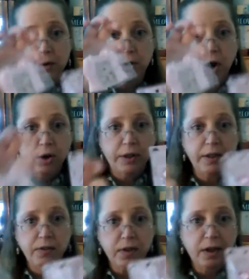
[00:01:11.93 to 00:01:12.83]

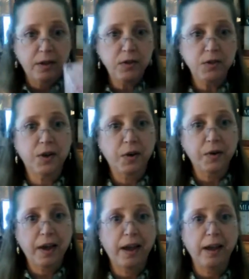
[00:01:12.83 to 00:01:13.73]
dolly things,
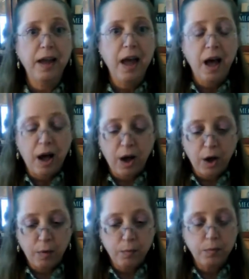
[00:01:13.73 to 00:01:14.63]
okay,
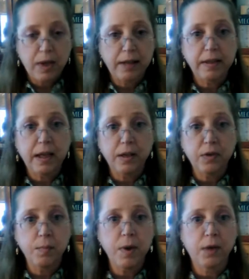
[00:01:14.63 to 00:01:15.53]
at the end of
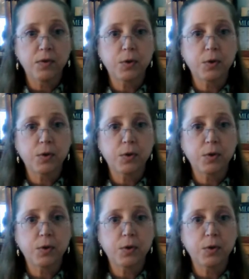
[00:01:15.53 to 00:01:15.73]
the month.